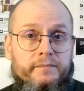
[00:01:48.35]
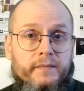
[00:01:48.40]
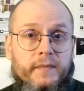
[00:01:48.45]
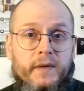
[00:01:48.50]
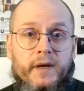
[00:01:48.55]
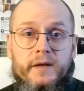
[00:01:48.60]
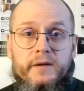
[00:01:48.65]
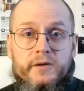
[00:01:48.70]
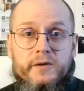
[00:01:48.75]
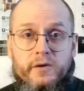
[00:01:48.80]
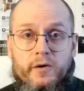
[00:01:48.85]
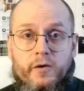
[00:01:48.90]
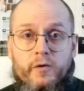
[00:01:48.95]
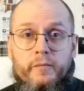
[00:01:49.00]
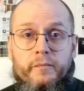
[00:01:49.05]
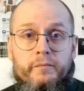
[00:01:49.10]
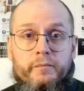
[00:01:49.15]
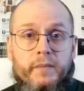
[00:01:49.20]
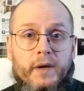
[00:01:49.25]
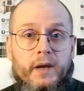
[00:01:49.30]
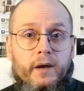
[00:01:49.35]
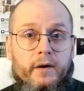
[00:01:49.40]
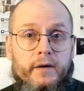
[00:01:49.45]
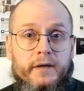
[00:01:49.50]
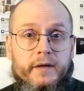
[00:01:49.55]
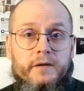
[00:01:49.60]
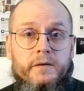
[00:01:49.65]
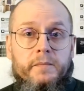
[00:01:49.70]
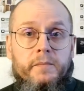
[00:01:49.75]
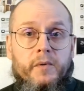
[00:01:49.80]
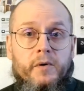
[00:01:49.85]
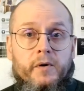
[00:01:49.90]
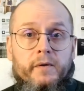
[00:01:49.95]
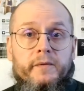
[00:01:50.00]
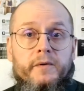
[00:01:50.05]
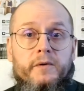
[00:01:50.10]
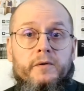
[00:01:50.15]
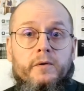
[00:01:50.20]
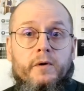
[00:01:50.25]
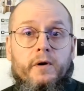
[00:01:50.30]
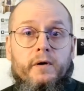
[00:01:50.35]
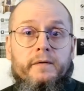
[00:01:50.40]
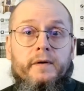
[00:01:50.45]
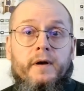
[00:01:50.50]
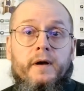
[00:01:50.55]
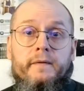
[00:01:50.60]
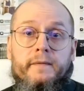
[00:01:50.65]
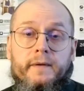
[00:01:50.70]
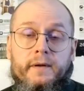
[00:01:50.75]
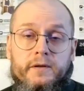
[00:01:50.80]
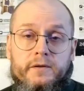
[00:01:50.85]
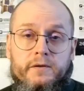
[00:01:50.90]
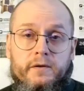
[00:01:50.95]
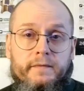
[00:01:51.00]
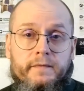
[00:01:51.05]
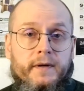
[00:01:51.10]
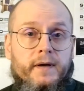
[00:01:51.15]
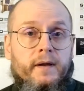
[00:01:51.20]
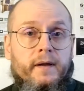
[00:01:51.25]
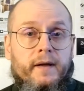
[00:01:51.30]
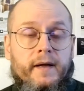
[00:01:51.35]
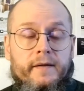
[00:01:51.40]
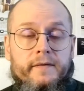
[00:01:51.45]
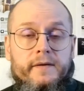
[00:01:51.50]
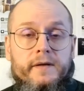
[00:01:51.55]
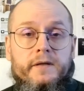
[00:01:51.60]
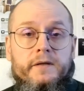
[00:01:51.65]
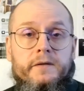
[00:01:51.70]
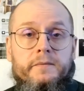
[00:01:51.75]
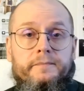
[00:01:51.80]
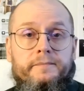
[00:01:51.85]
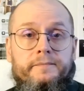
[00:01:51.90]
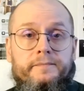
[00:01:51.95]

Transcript: and so belong in the purview of philosophical ethics.